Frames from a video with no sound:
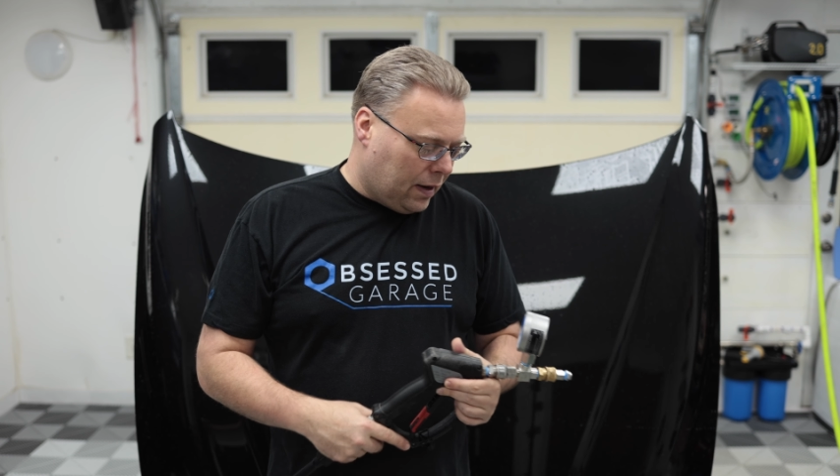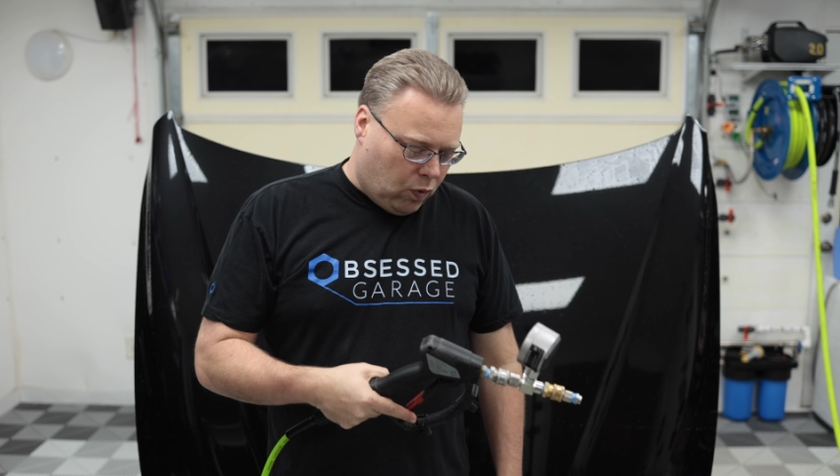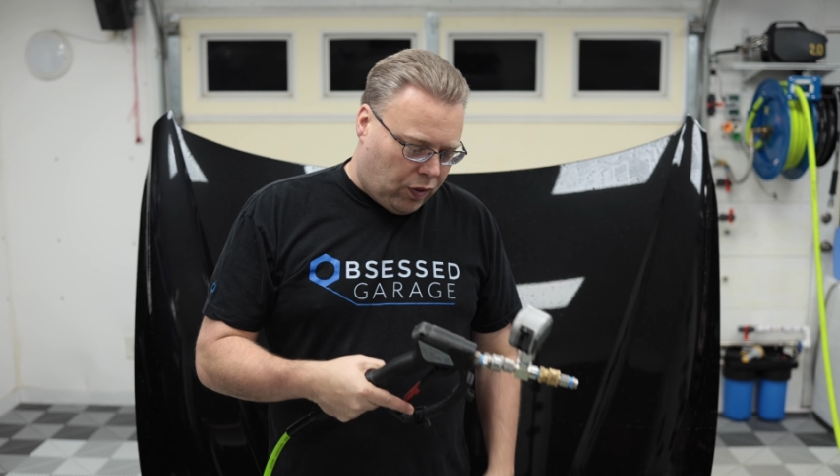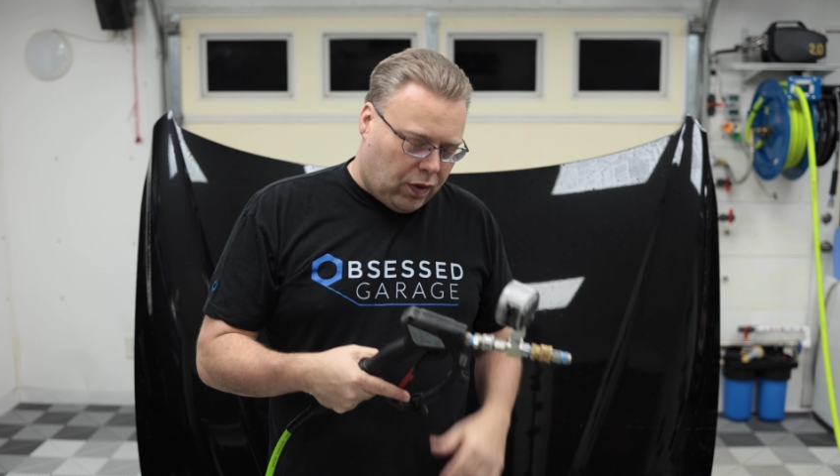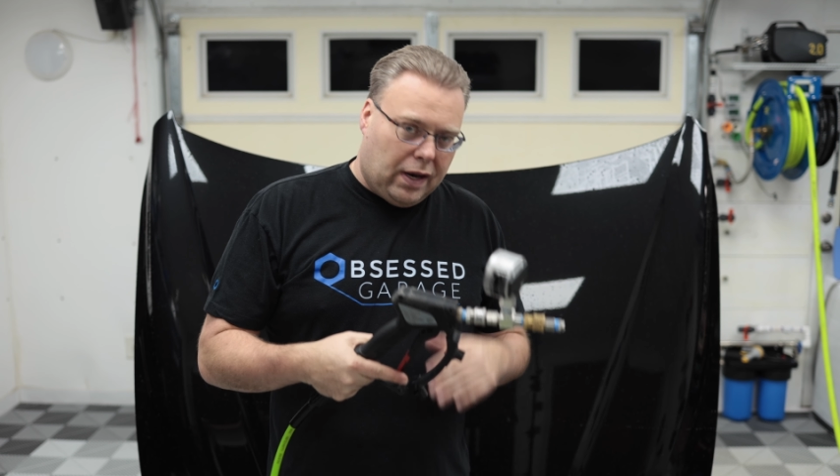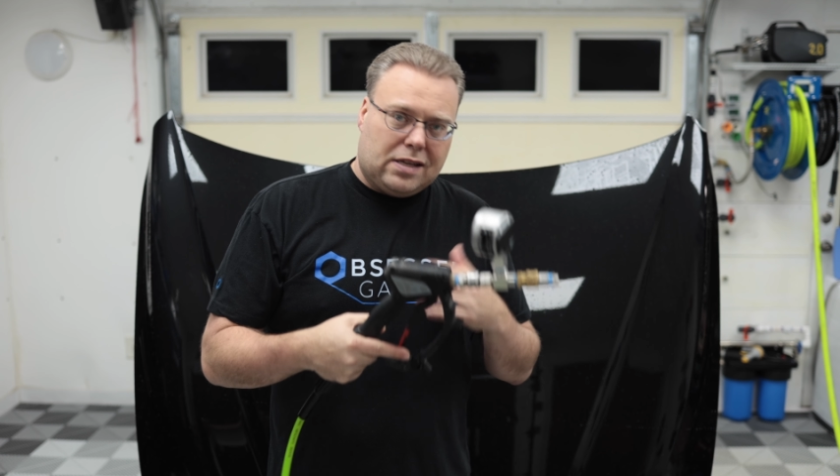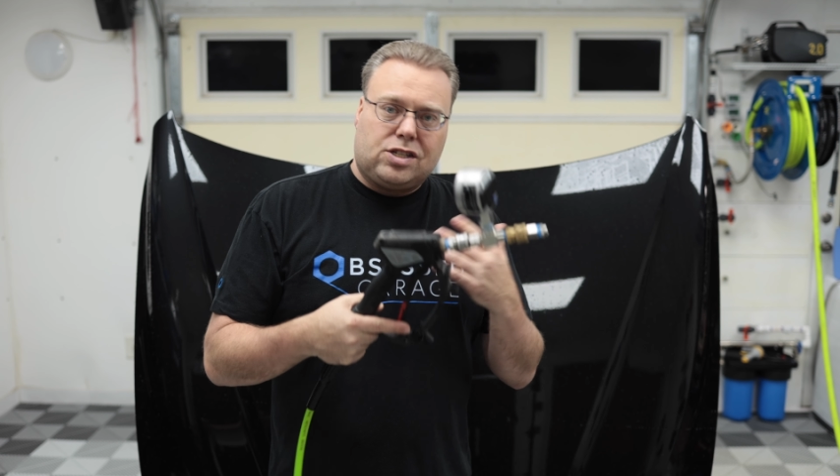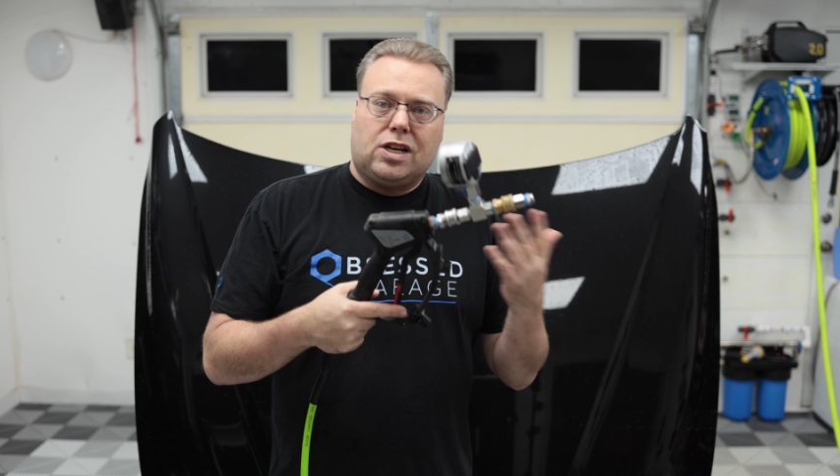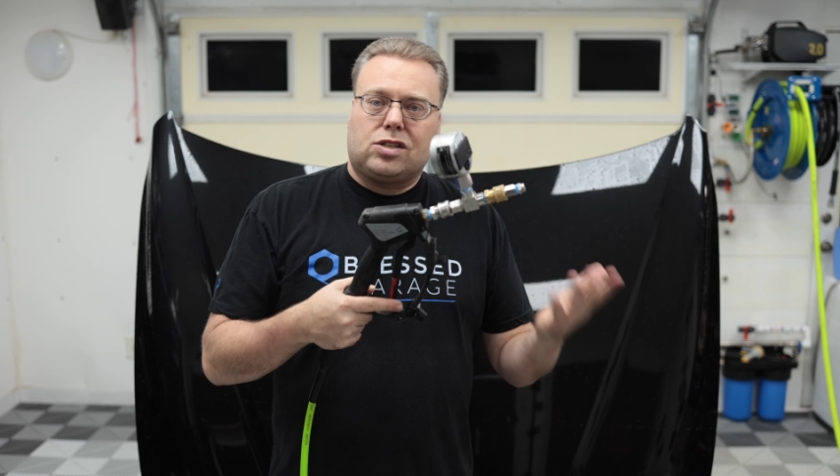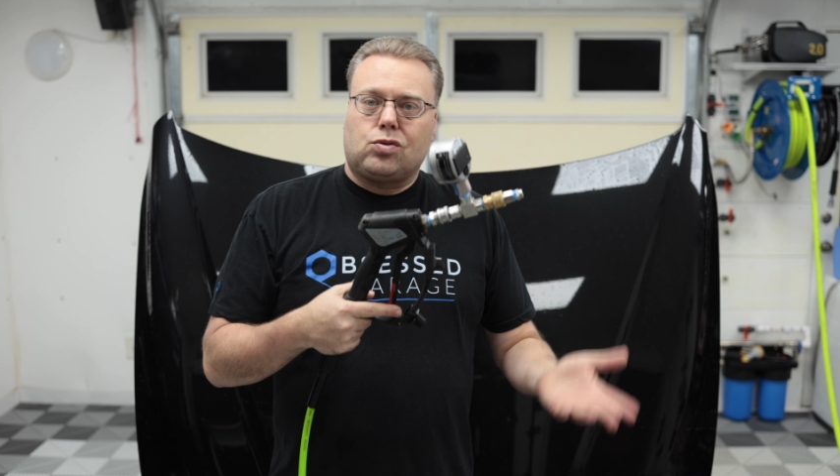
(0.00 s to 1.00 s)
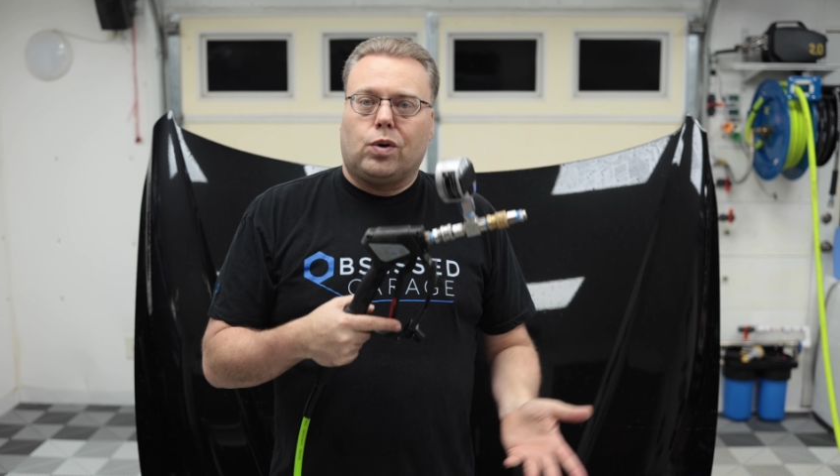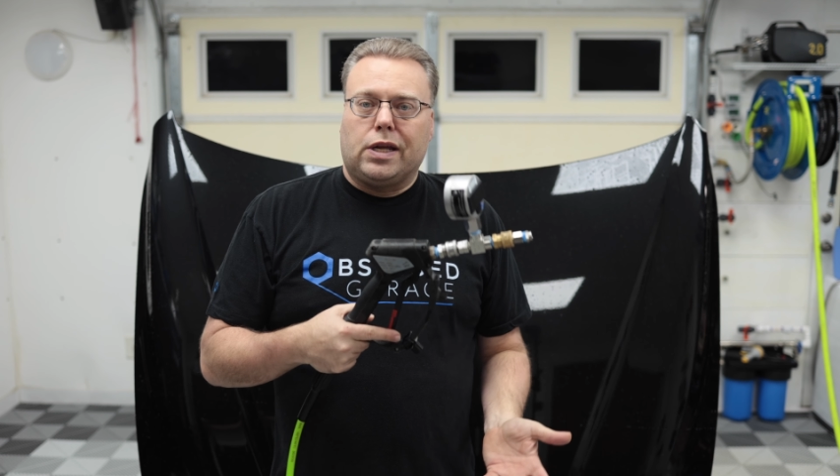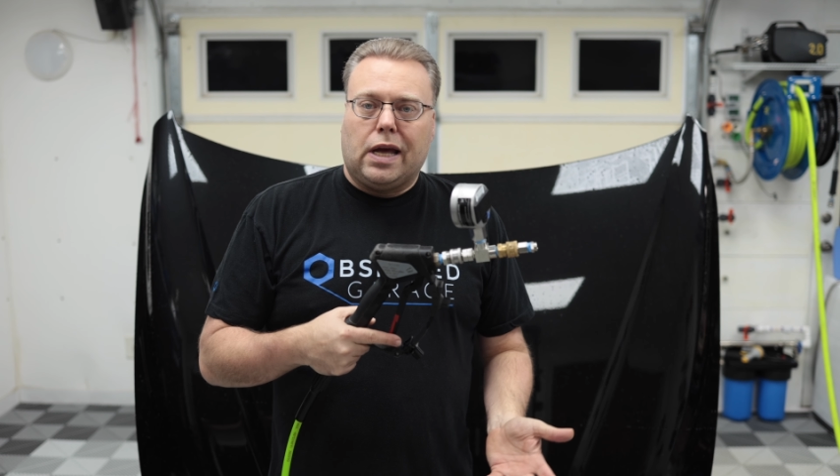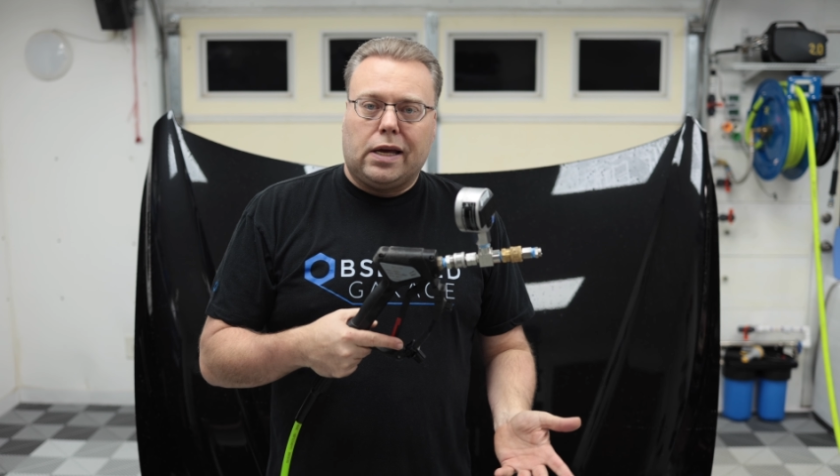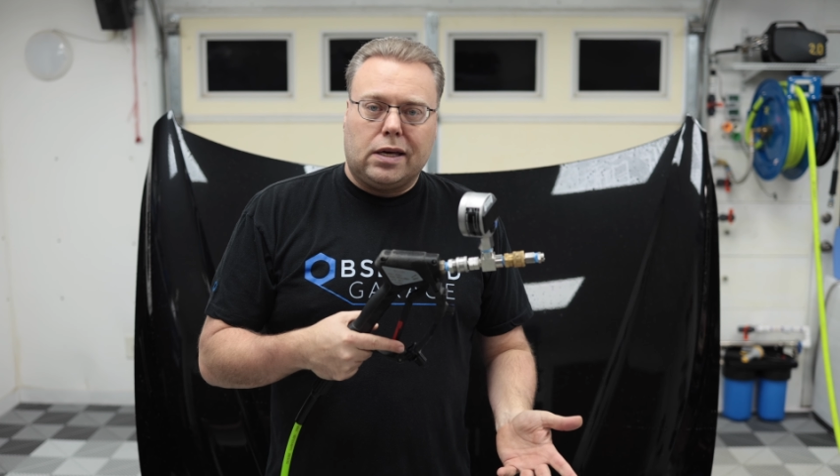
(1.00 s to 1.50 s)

With an SGS 28